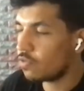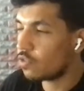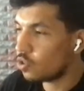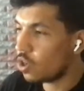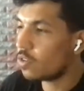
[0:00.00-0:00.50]

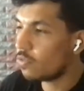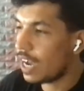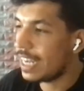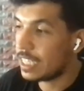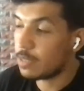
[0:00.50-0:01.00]
Docker
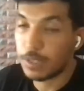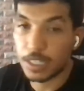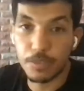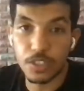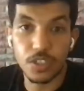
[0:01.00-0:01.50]
file
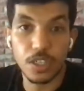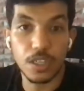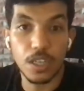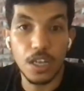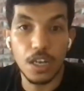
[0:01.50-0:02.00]

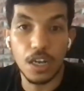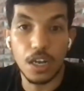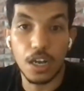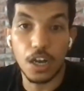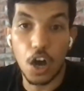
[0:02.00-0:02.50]
experimental
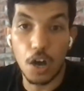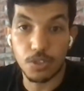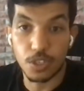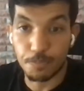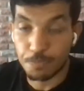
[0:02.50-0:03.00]

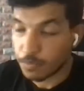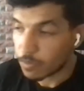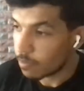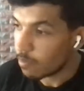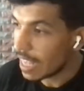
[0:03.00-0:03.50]
option.
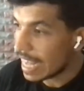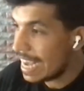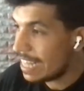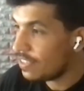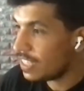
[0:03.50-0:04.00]

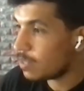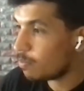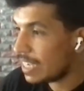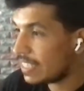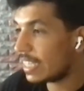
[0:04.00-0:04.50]
And this is
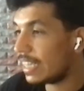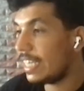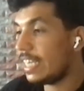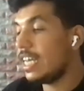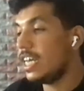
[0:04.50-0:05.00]

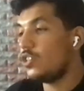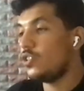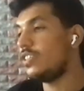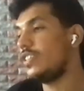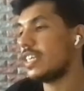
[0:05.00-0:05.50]
basically,
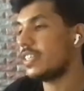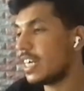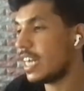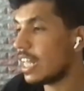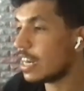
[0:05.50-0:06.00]
there are
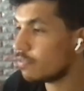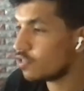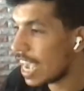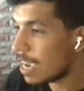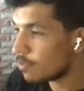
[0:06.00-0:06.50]
a lot of
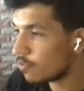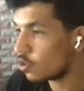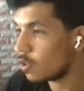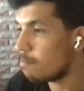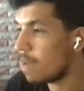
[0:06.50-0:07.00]
types for
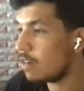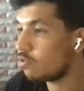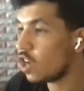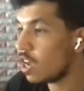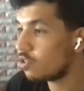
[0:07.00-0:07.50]
the
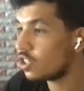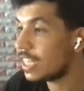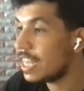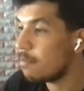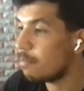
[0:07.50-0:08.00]
mount option,
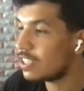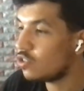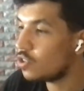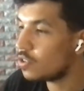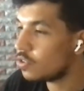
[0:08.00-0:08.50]
but
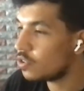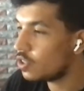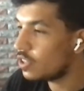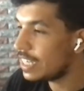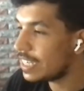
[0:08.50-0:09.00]

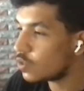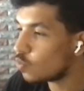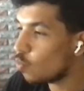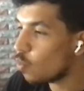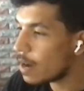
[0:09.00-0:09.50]
there is
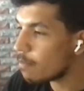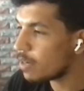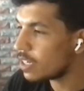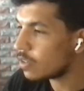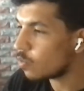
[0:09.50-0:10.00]
one
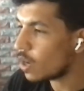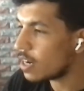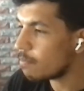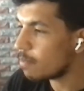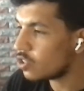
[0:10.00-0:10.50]

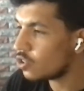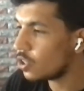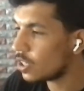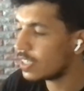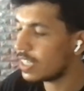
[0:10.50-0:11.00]

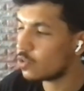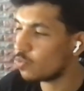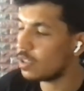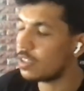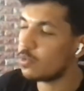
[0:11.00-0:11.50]
particularly
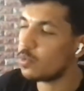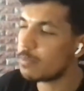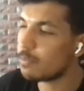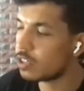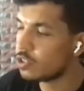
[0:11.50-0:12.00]

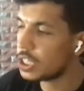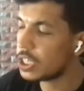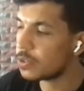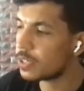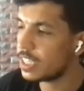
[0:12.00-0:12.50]

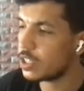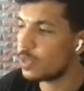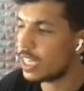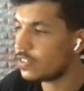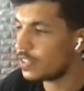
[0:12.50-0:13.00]
that
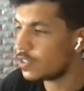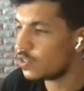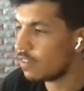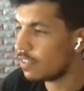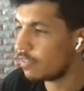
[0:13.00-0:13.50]
will interest
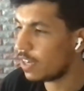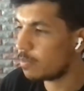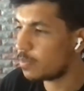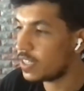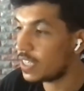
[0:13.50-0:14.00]
Java
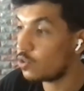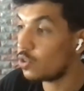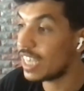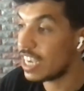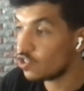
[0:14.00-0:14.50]
developers is the
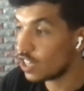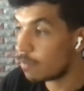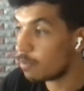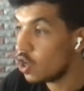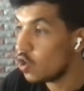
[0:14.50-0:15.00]
cache
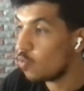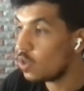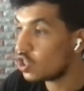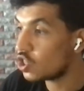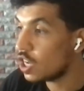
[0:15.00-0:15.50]
type,
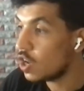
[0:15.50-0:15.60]
which